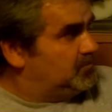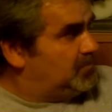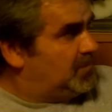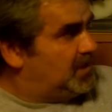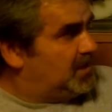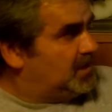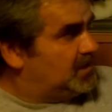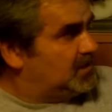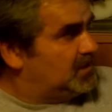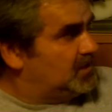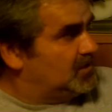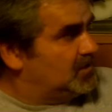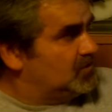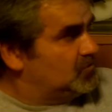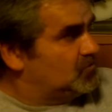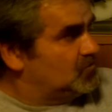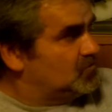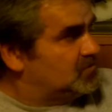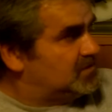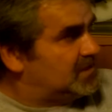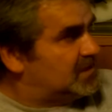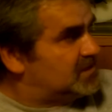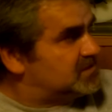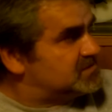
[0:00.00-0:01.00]
Back in
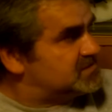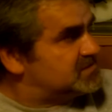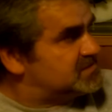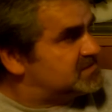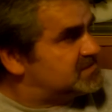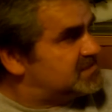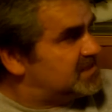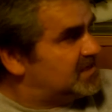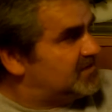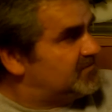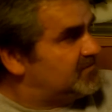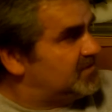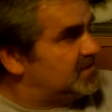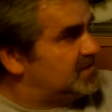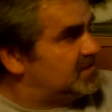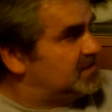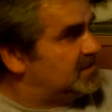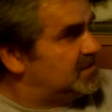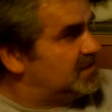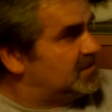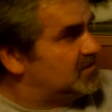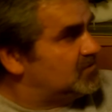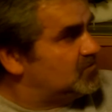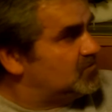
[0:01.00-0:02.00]

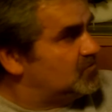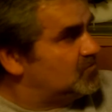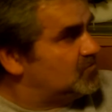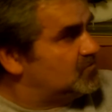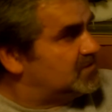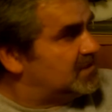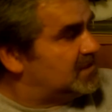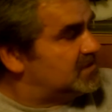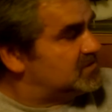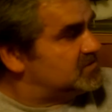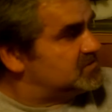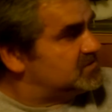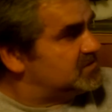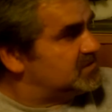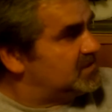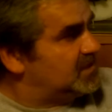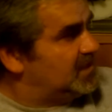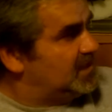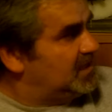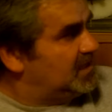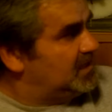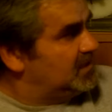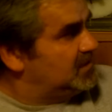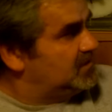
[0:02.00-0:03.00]
2007 and
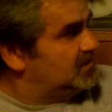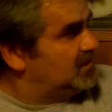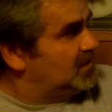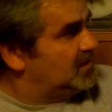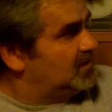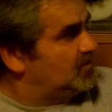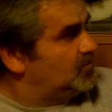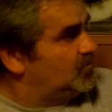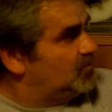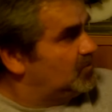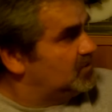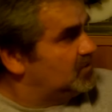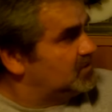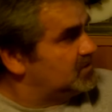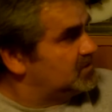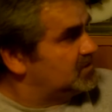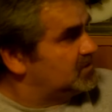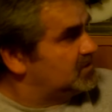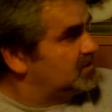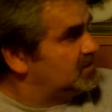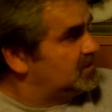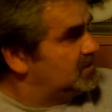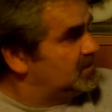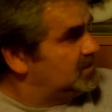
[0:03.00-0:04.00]
2008, I worked
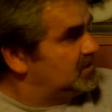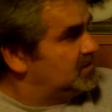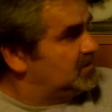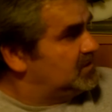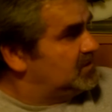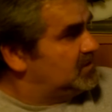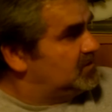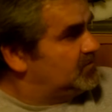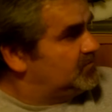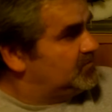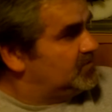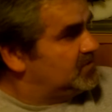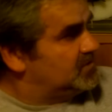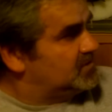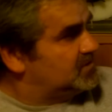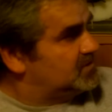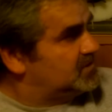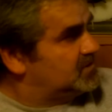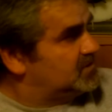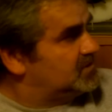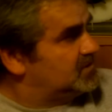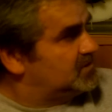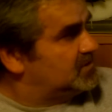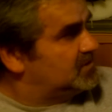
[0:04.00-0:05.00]

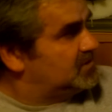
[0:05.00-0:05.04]
with